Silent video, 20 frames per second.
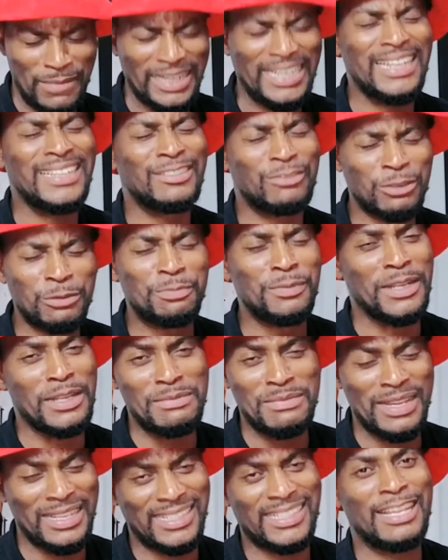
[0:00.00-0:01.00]
But I do
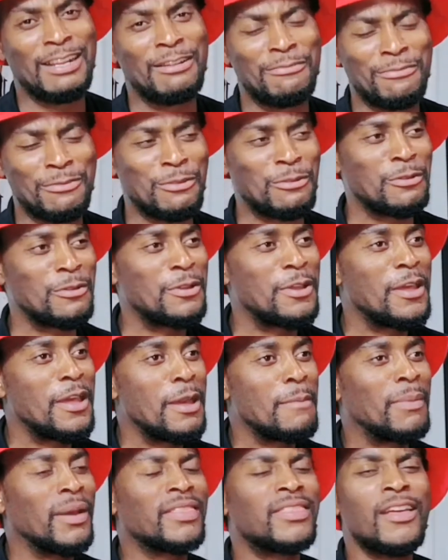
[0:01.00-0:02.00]
blame myself though.
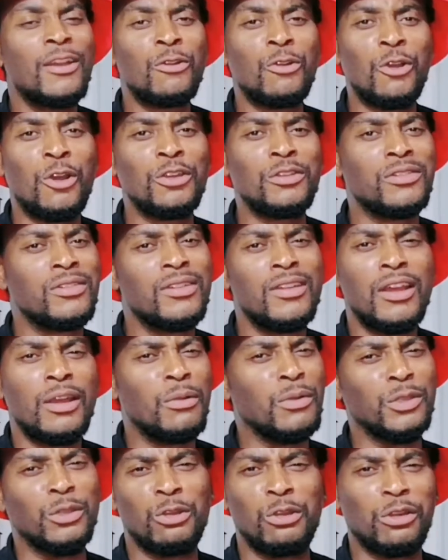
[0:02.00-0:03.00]
But thank God
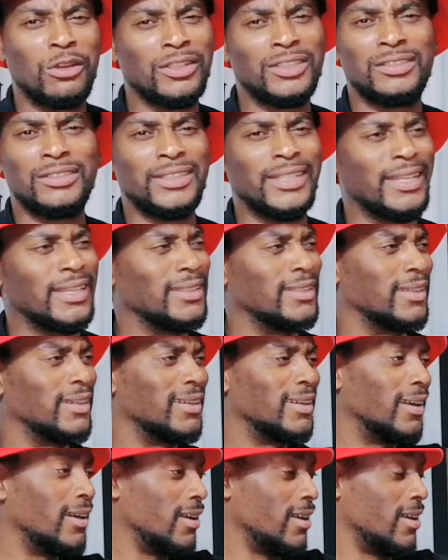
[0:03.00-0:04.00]
we're no longer together.